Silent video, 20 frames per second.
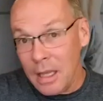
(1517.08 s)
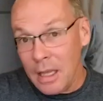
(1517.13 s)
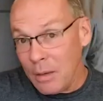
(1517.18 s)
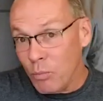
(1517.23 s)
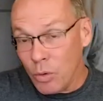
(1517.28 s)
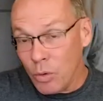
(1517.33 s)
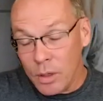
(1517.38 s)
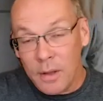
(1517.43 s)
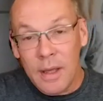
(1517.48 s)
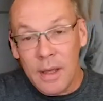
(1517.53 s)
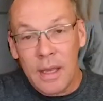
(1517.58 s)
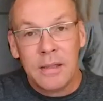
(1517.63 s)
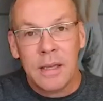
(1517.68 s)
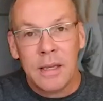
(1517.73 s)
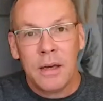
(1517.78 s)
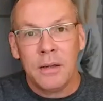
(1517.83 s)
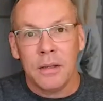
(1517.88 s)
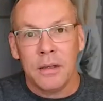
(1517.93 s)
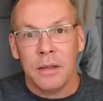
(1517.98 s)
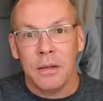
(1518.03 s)
and they, what do
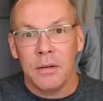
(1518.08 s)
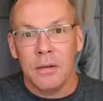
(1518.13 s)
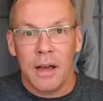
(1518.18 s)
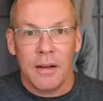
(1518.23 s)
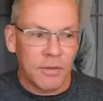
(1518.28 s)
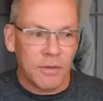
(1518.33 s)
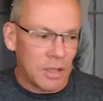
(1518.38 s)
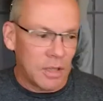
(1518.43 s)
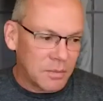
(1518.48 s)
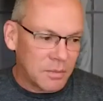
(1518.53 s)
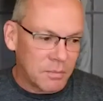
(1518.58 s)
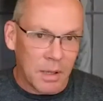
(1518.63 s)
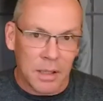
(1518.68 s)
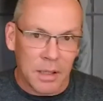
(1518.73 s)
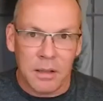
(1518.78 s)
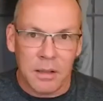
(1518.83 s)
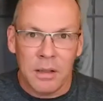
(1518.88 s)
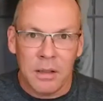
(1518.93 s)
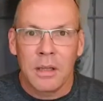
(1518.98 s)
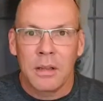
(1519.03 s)
they tell you? I've just
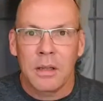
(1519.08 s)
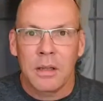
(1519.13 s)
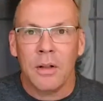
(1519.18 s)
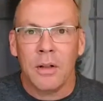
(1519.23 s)
been,